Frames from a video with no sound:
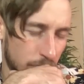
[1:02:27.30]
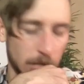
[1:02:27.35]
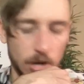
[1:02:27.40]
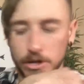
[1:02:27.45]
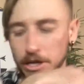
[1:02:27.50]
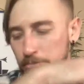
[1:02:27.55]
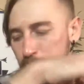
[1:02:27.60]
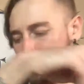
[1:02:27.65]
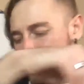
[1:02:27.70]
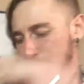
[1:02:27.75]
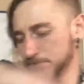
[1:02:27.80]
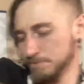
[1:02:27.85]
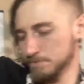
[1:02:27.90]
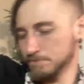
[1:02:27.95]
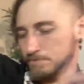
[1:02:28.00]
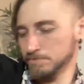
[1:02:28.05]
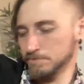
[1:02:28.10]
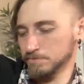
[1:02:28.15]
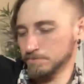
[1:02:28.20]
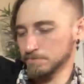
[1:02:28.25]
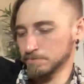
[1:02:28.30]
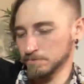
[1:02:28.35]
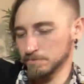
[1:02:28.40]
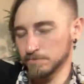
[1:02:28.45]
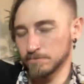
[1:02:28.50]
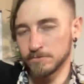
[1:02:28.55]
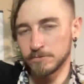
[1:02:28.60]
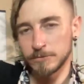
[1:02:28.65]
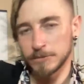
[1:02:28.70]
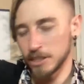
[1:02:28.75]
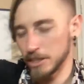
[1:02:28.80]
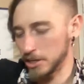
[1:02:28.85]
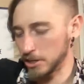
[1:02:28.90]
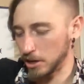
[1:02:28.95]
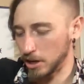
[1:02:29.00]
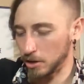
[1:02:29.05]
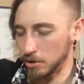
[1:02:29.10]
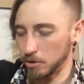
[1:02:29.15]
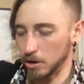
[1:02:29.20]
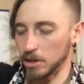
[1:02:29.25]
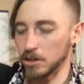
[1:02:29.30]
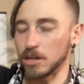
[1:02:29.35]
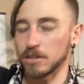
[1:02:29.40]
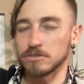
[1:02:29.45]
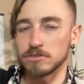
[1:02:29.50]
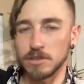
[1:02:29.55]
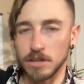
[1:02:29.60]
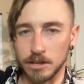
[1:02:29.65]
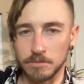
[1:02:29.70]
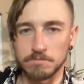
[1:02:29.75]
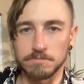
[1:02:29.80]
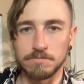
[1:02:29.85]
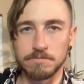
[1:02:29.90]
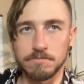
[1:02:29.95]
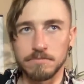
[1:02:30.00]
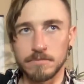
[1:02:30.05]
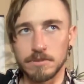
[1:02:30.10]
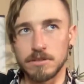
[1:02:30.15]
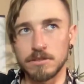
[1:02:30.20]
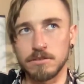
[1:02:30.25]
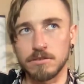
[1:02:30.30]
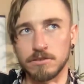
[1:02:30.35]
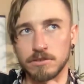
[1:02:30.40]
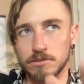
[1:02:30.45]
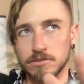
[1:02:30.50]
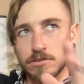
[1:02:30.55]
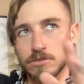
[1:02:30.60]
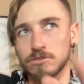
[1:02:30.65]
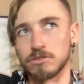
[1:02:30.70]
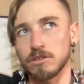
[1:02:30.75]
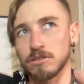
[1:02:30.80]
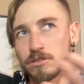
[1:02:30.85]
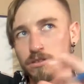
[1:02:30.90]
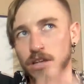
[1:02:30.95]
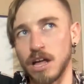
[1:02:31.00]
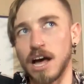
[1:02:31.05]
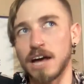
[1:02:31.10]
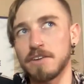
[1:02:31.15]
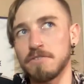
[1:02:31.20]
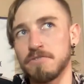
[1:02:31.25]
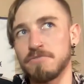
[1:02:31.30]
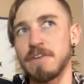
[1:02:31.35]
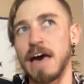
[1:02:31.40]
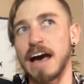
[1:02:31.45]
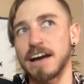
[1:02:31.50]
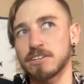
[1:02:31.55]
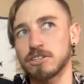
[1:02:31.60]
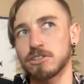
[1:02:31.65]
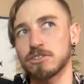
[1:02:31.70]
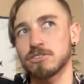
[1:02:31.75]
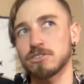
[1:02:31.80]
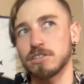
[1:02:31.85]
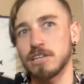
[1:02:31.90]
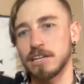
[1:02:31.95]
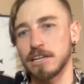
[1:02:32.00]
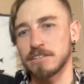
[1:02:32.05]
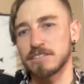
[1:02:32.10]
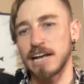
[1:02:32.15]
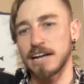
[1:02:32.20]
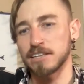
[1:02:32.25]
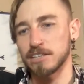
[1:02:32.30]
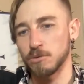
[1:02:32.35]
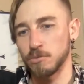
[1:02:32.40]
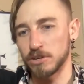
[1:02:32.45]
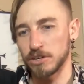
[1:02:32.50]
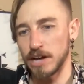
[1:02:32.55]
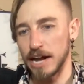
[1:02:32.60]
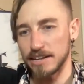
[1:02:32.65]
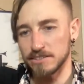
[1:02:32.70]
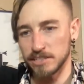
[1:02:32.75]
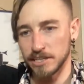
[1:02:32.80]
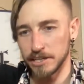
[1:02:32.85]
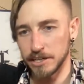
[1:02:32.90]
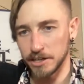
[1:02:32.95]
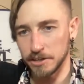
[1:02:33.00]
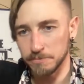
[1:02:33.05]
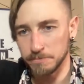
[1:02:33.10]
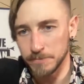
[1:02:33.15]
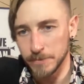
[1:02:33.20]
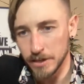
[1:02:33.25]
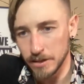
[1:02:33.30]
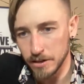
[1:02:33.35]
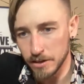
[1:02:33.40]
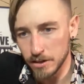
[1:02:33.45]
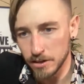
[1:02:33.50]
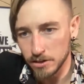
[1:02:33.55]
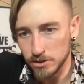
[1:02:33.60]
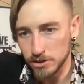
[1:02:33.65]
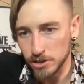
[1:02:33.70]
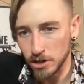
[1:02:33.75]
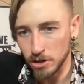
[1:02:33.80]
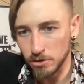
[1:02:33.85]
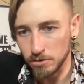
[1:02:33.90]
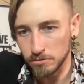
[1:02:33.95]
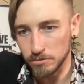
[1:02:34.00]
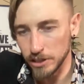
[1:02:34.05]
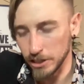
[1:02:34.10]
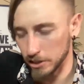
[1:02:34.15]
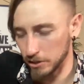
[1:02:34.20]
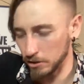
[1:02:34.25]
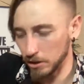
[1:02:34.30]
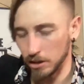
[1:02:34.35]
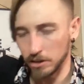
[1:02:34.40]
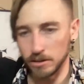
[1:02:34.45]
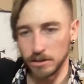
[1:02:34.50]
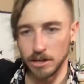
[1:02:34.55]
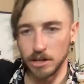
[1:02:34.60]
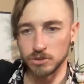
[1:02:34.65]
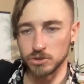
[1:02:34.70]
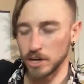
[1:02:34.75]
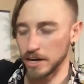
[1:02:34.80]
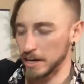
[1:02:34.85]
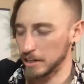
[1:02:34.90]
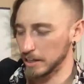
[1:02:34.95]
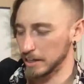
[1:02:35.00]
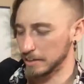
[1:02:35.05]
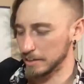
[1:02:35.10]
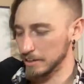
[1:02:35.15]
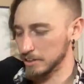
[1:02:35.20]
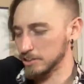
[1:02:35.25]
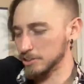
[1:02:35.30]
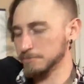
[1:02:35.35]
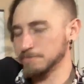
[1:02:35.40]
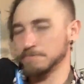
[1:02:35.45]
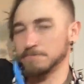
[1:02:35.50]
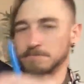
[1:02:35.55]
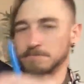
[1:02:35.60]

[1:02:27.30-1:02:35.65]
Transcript: okay, here, there's a lot of factors in exactly what you're asking here. So here, I'll draw it out like this.